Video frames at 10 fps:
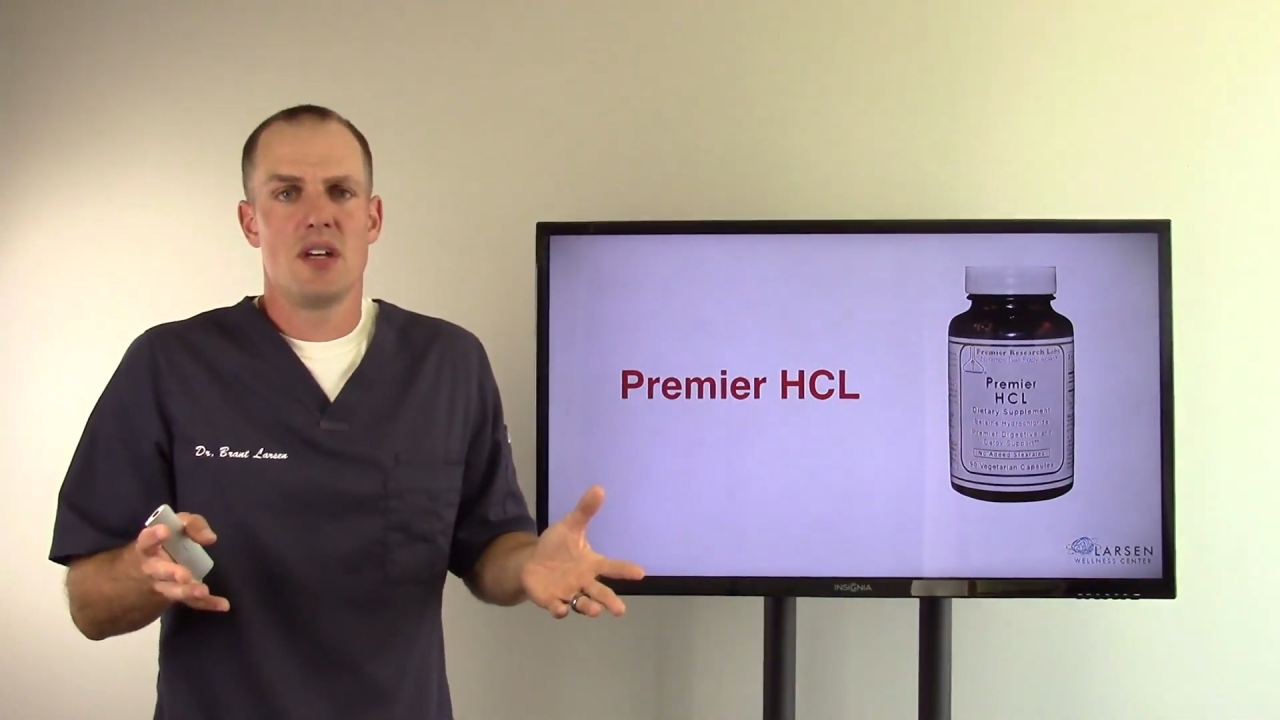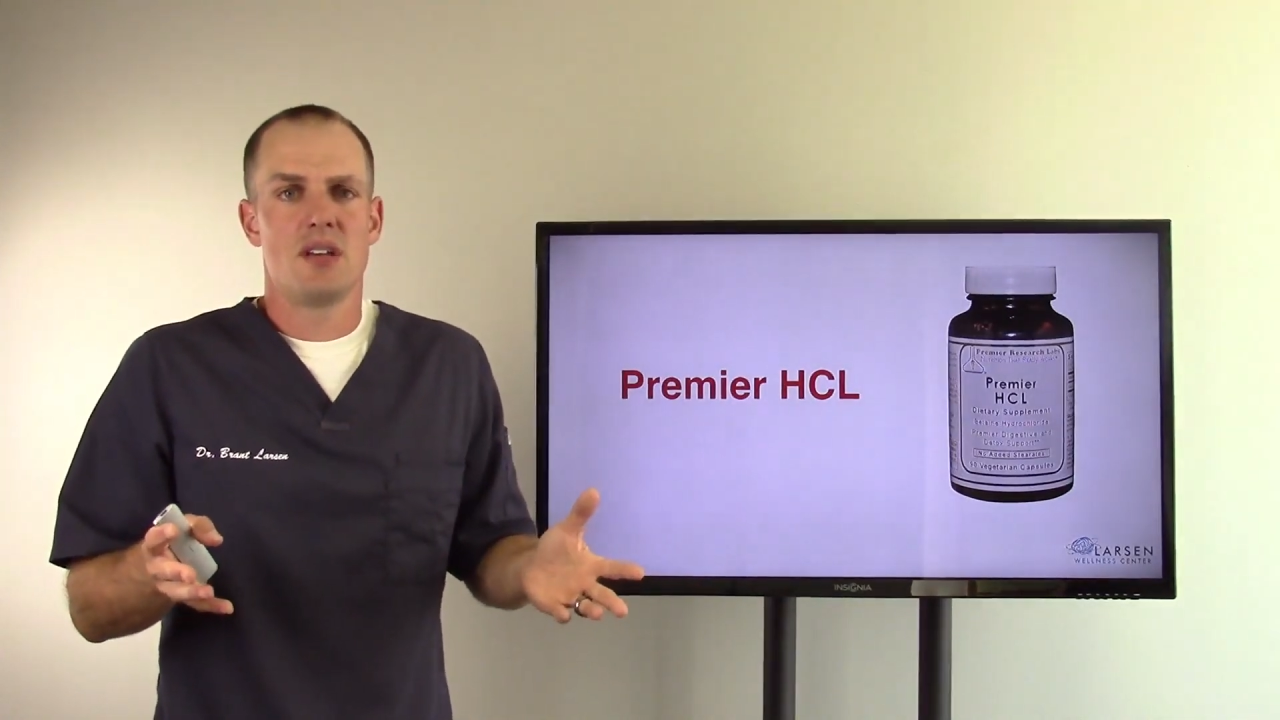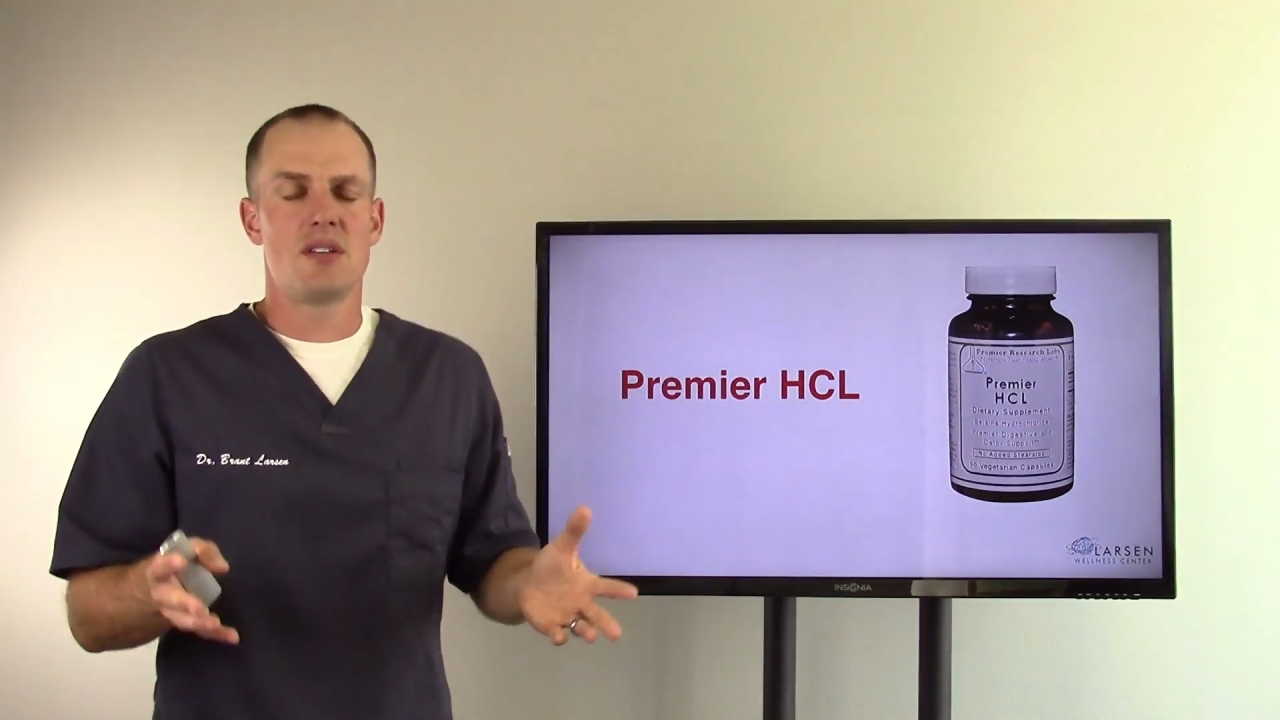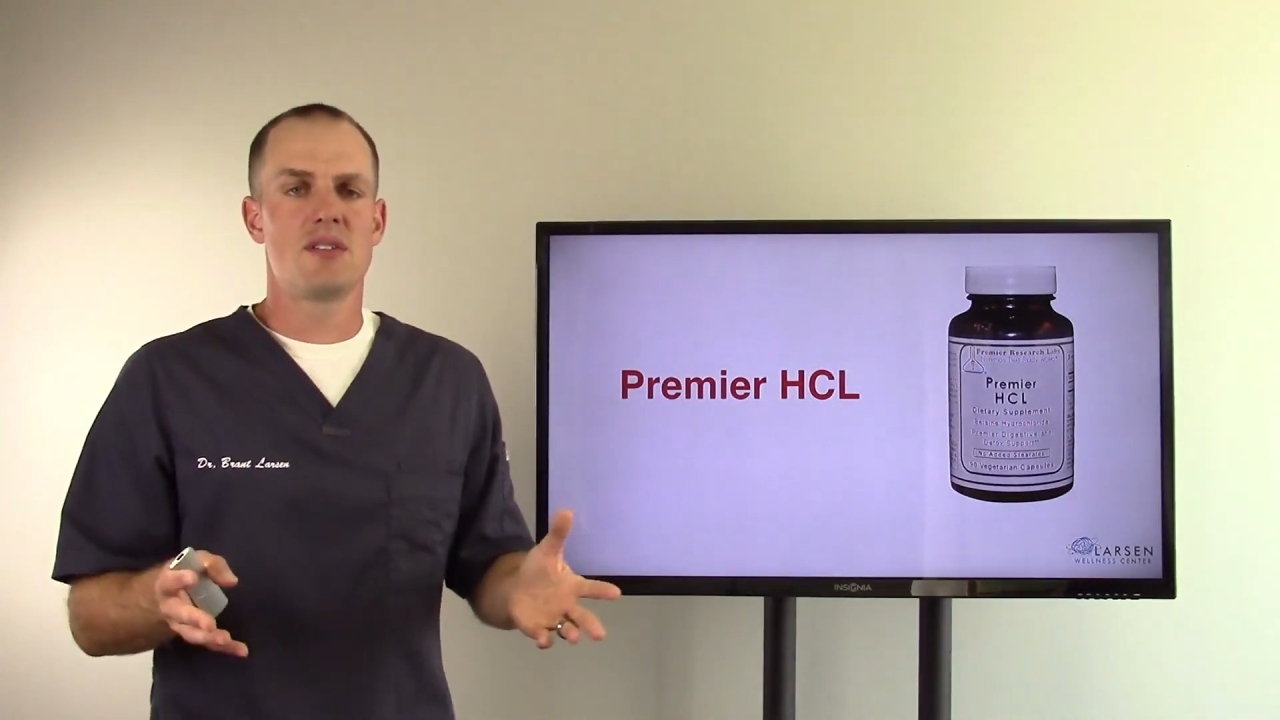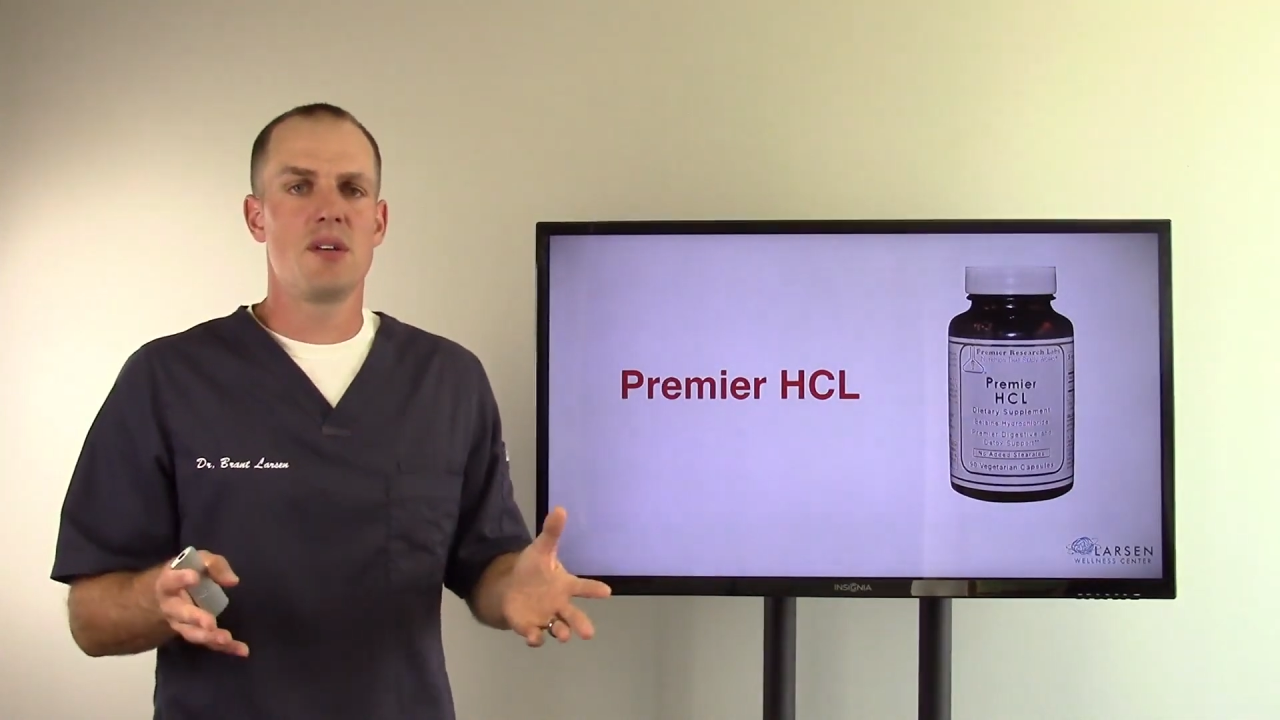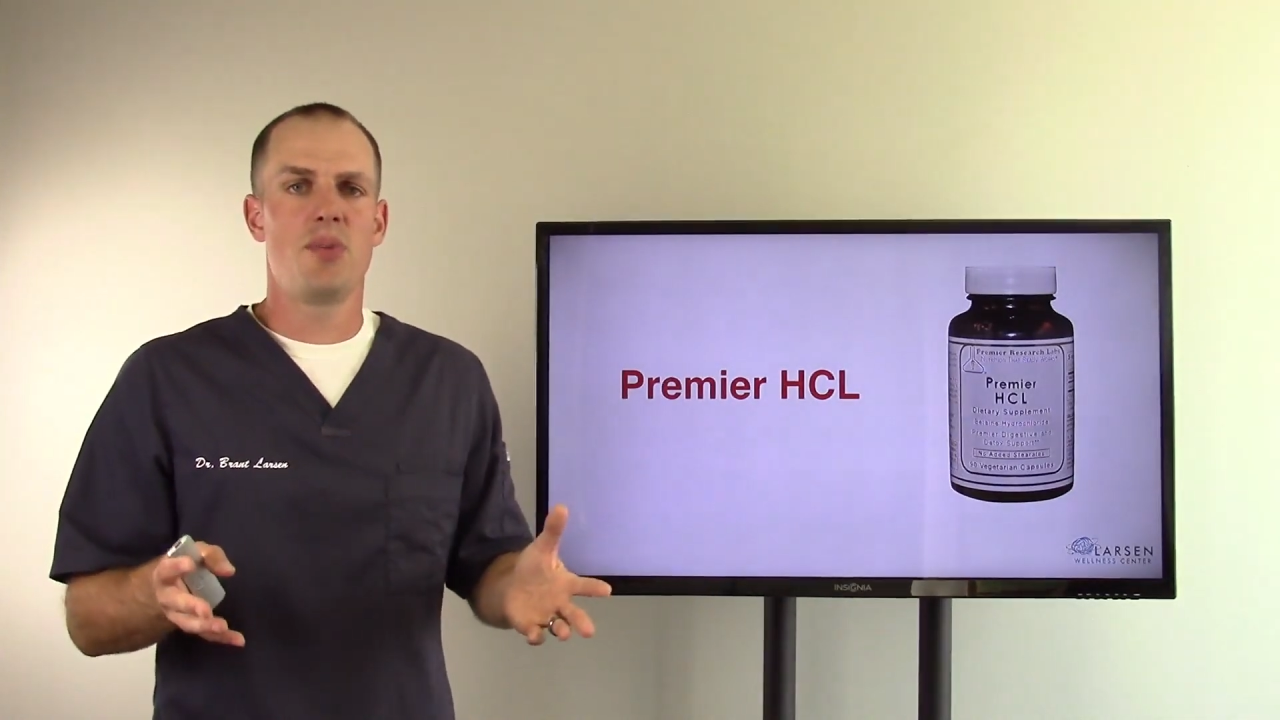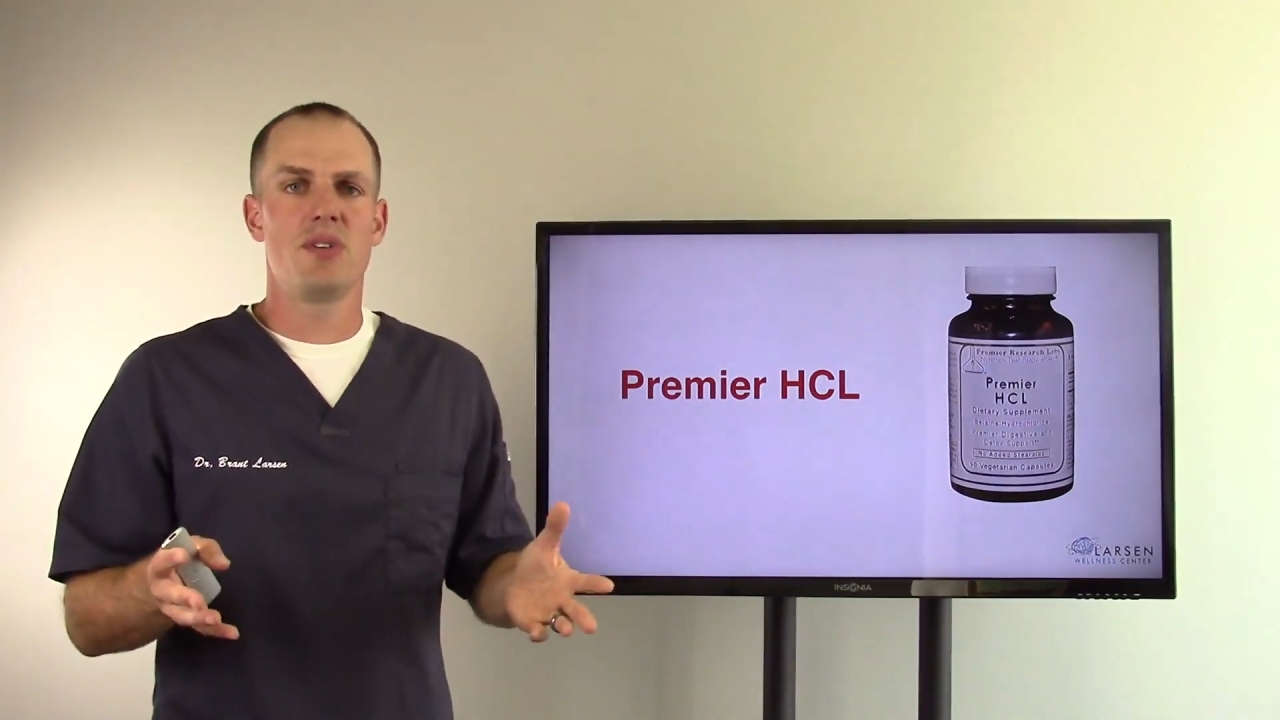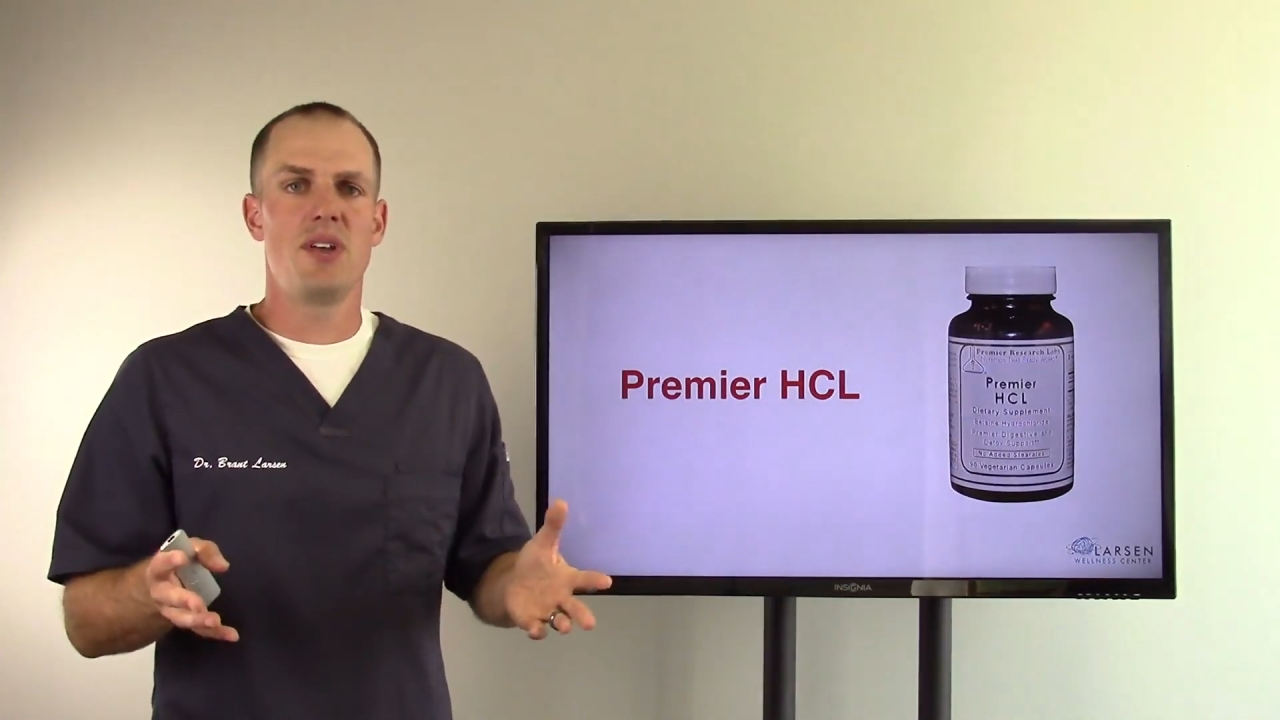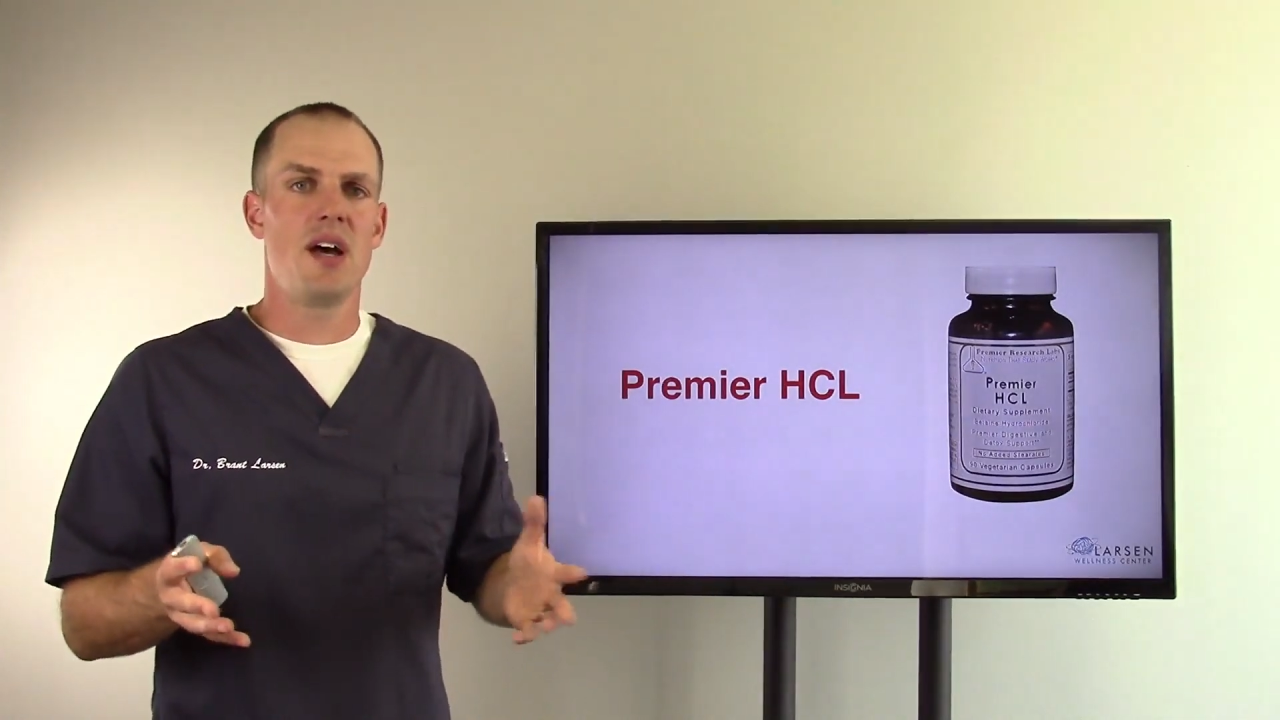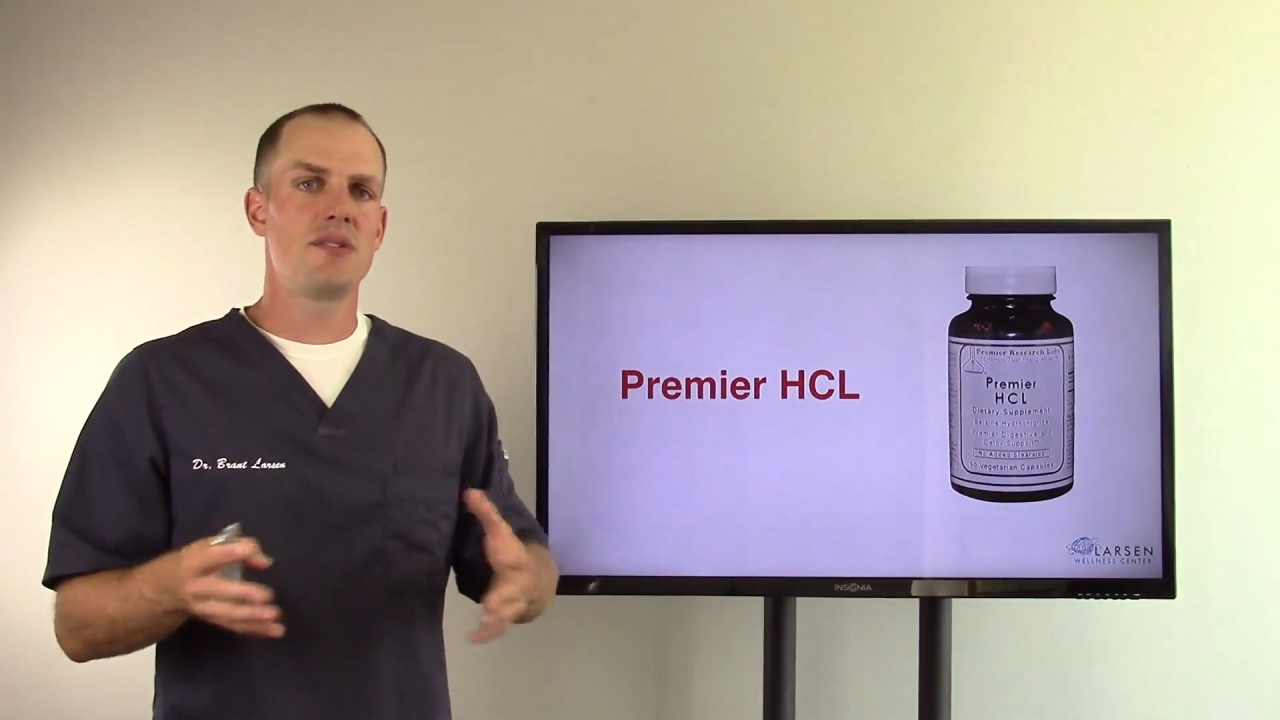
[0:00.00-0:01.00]
It's a simple
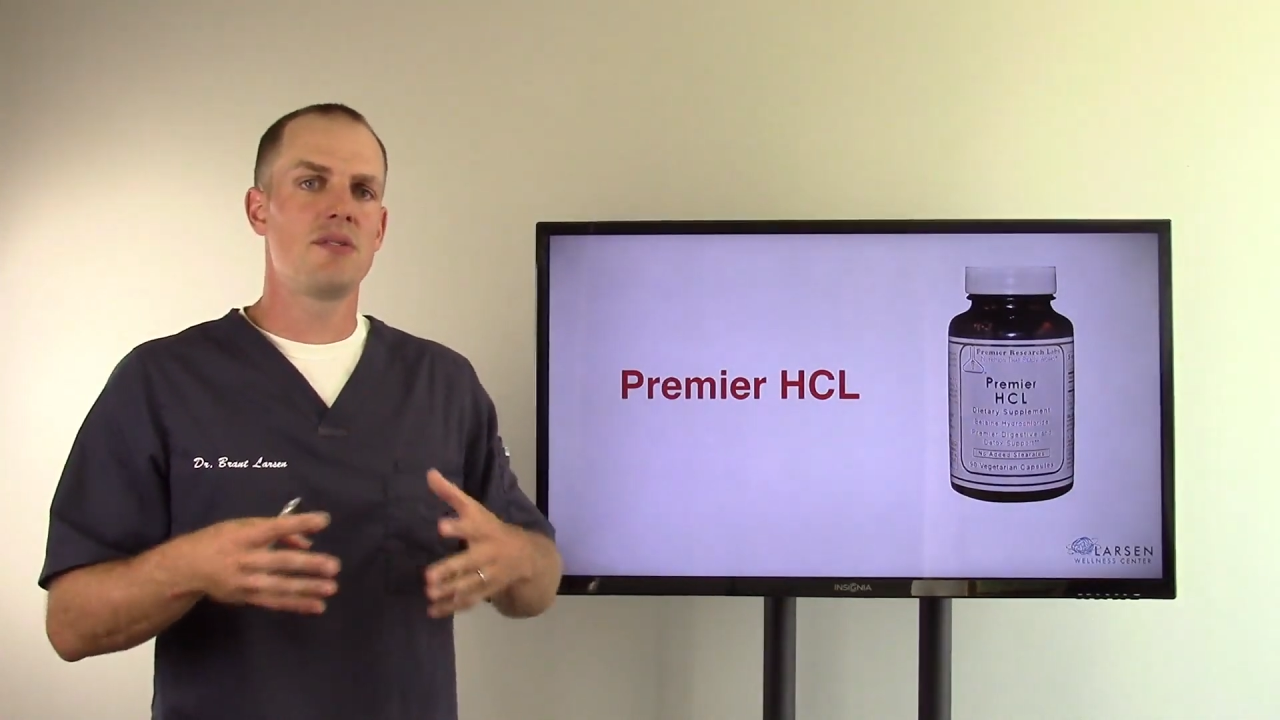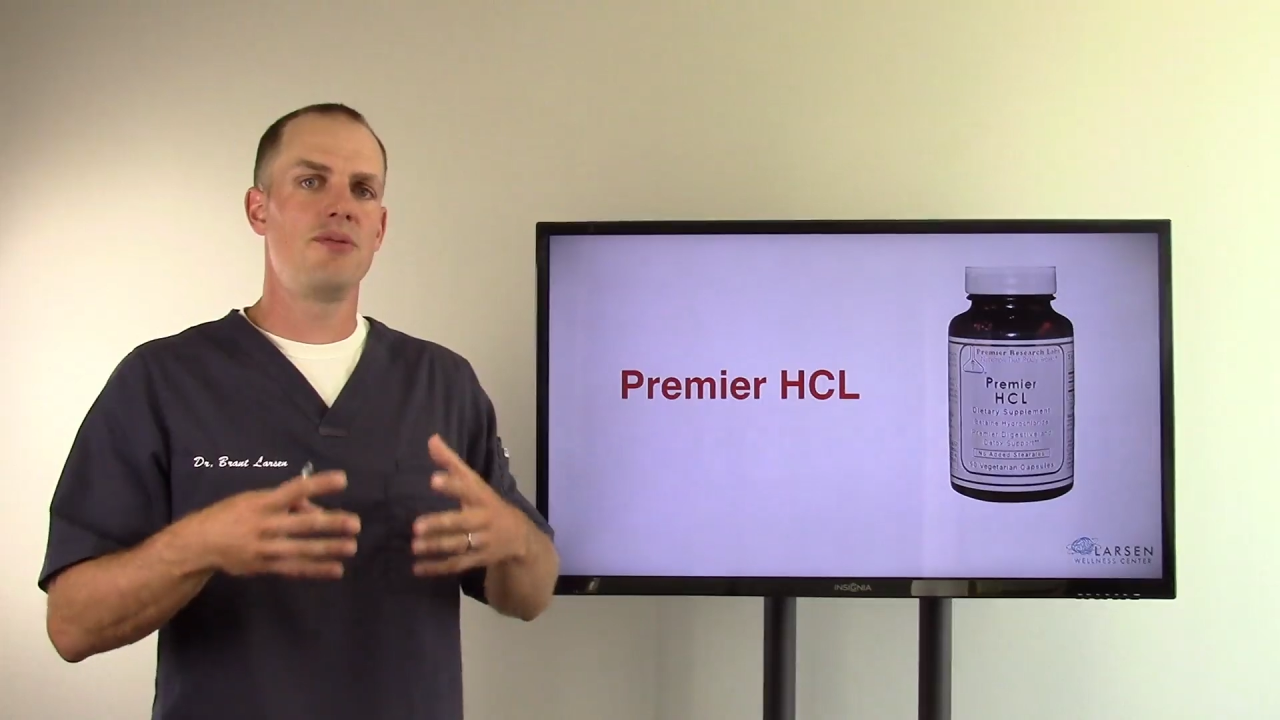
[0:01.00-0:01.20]
test to